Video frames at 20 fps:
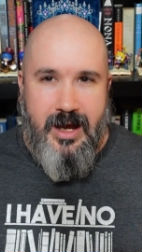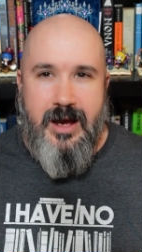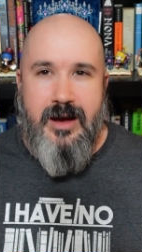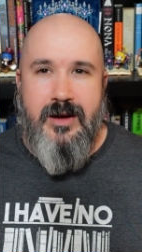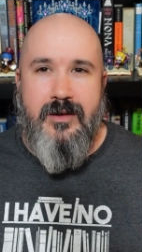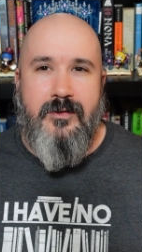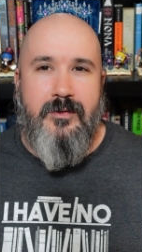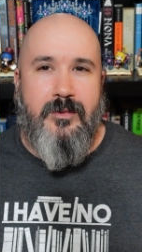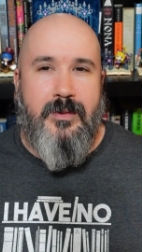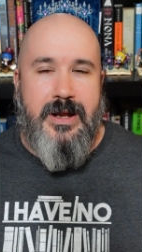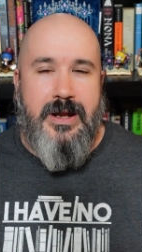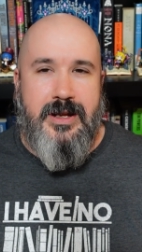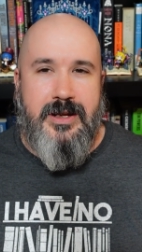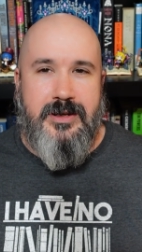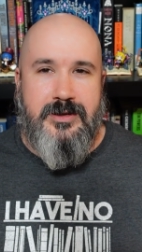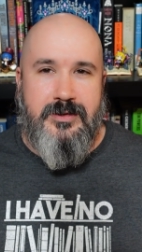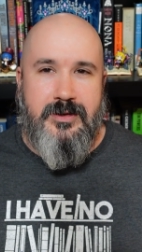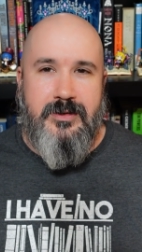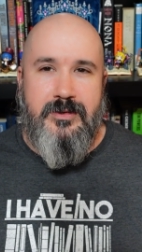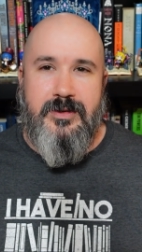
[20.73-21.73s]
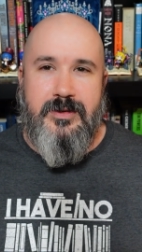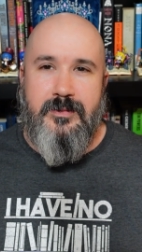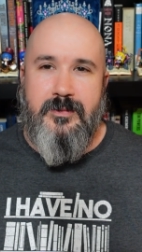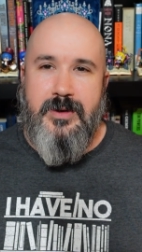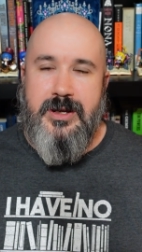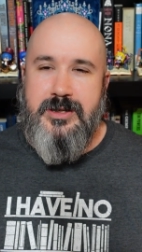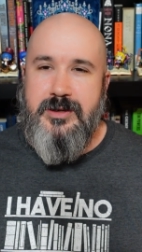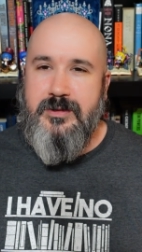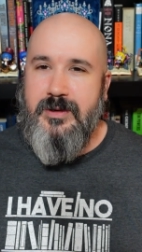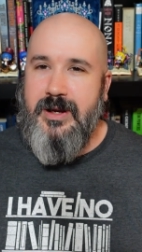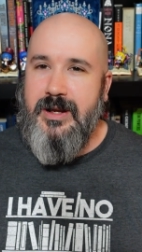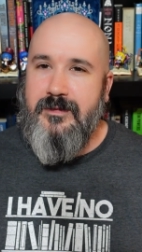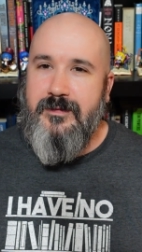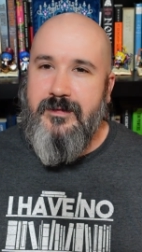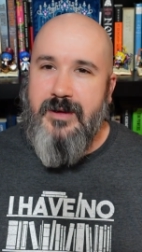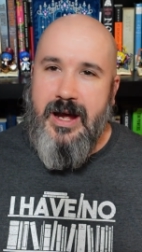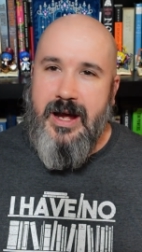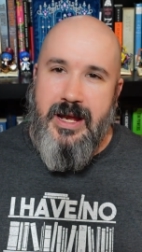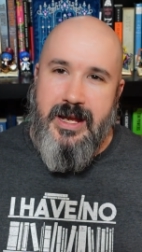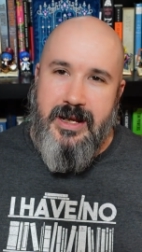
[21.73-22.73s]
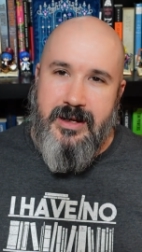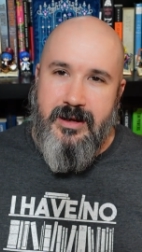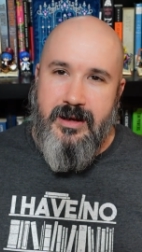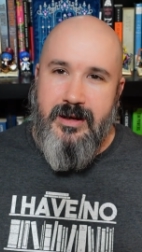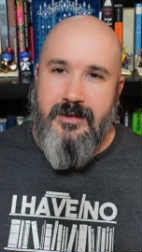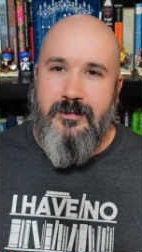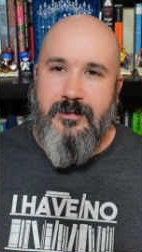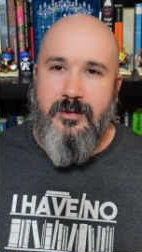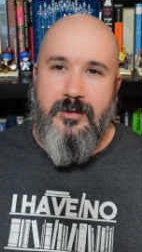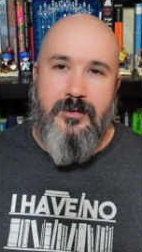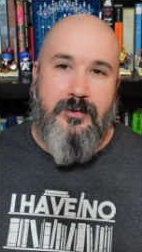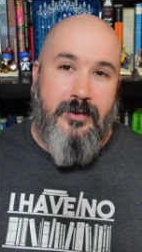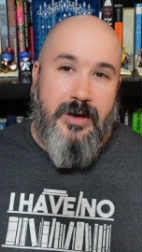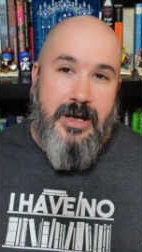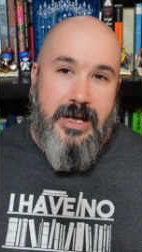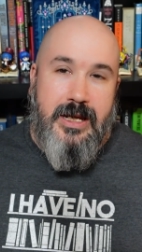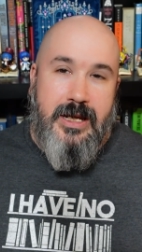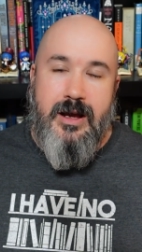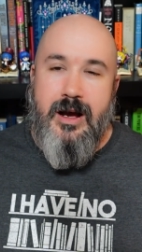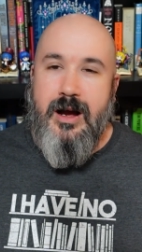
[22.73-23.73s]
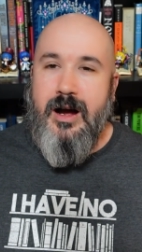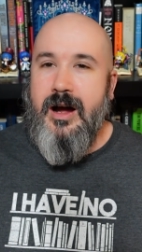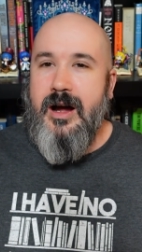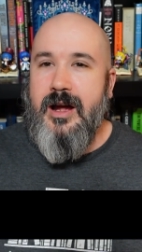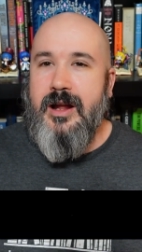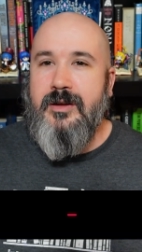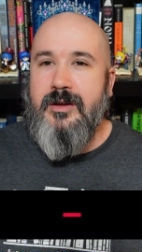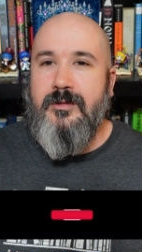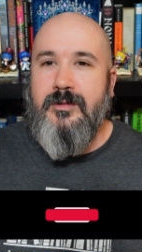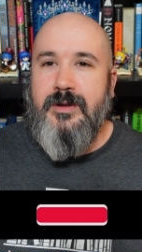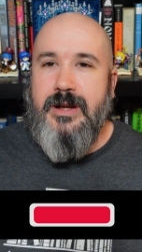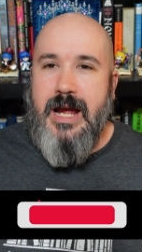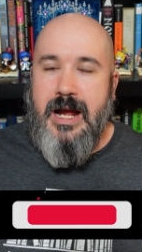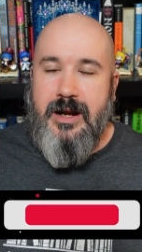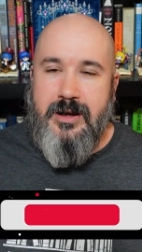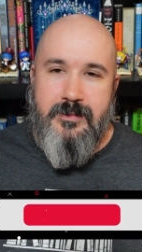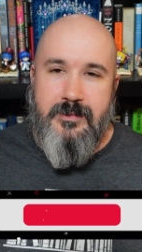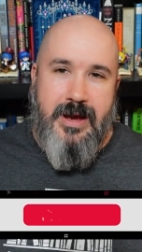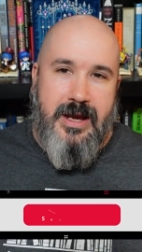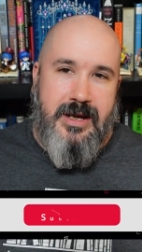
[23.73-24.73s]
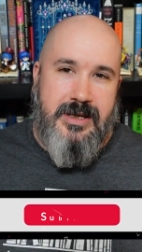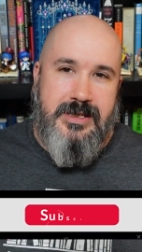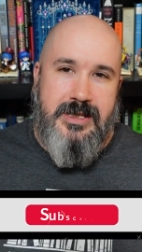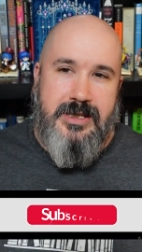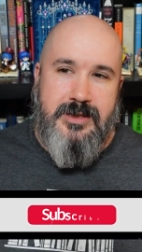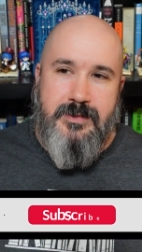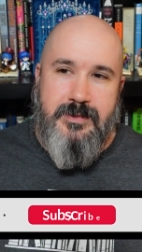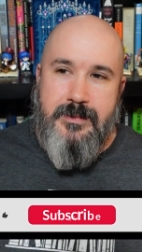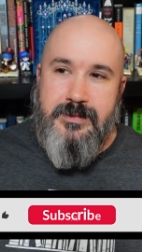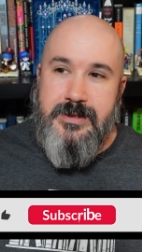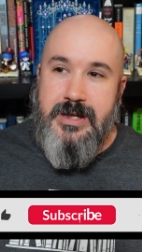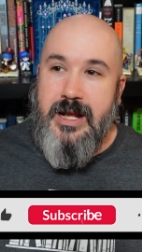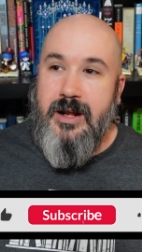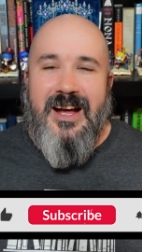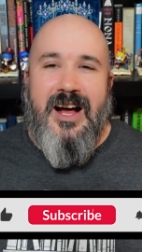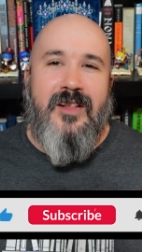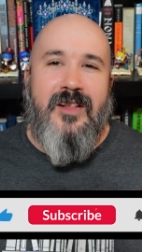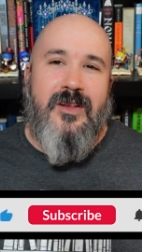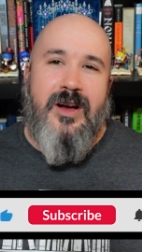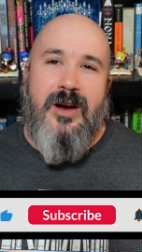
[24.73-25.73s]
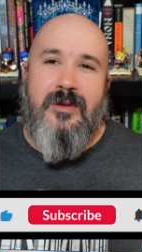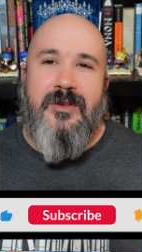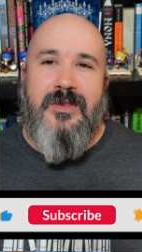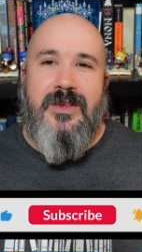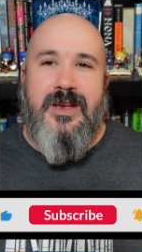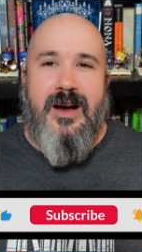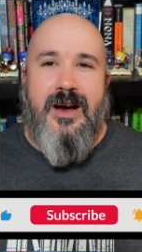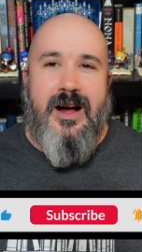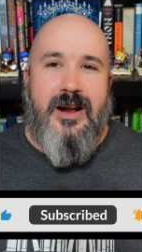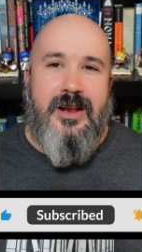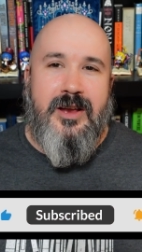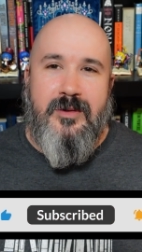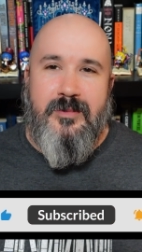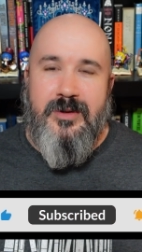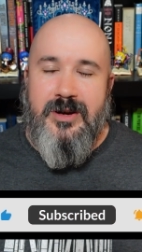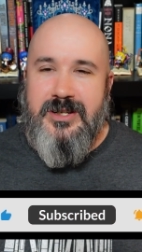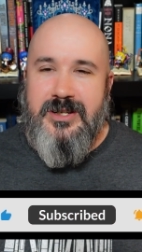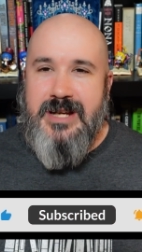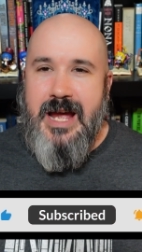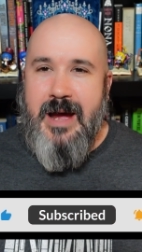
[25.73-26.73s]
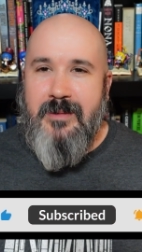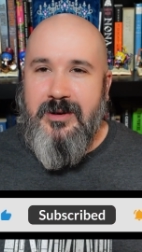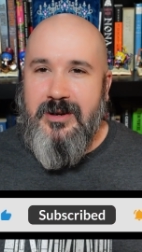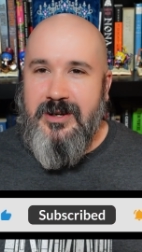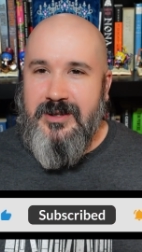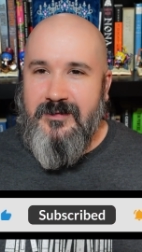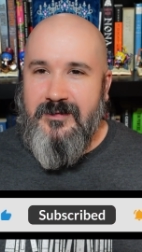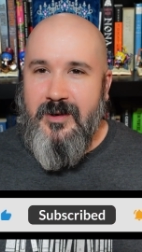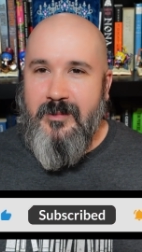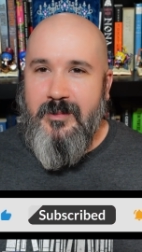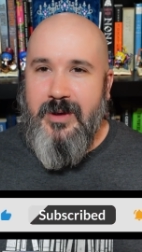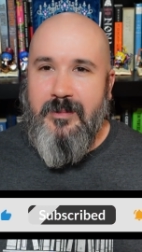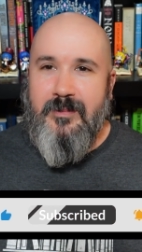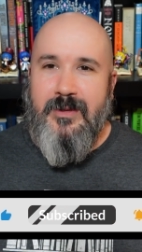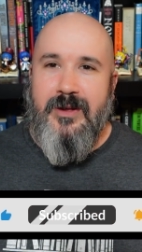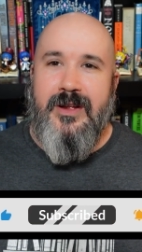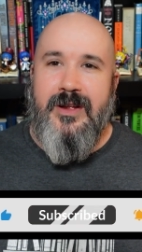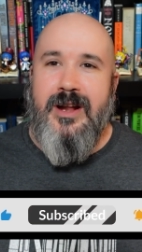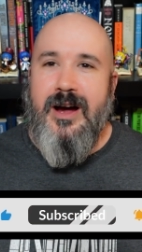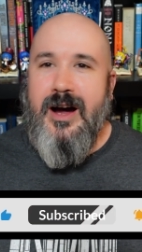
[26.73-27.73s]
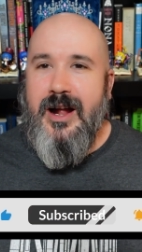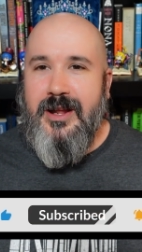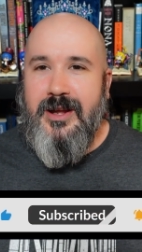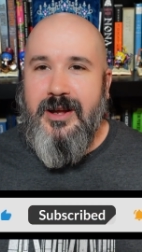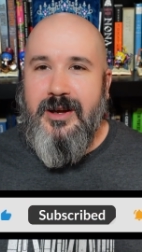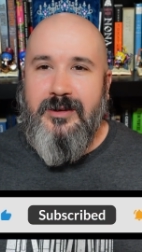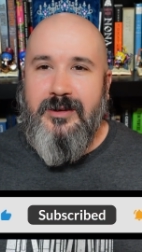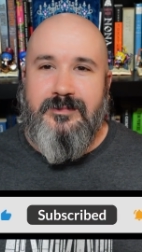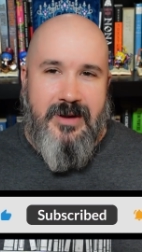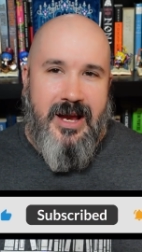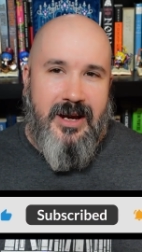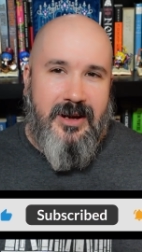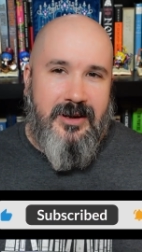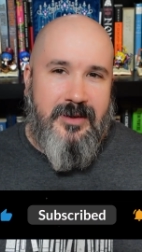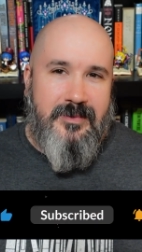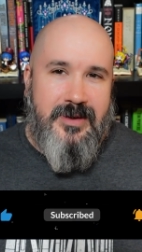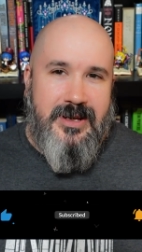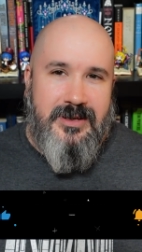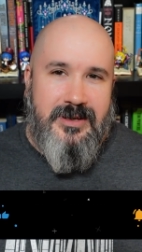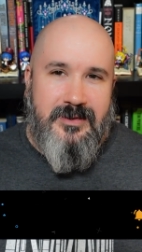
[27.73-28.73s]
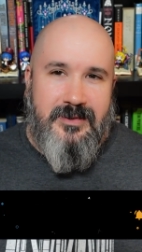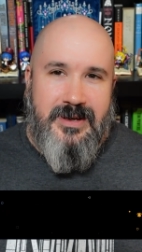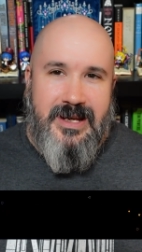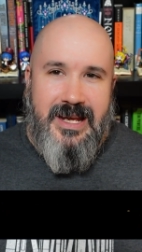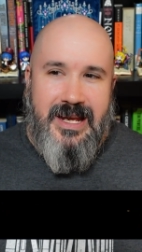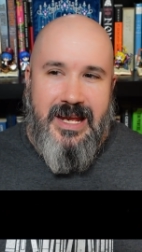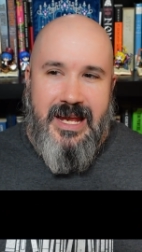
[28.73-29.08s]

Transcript: of Wind and Truth, which you can find for free on Reactor Magazine's website, along with the audiobook chapters from Macmillan Audio. I'm not going to be doing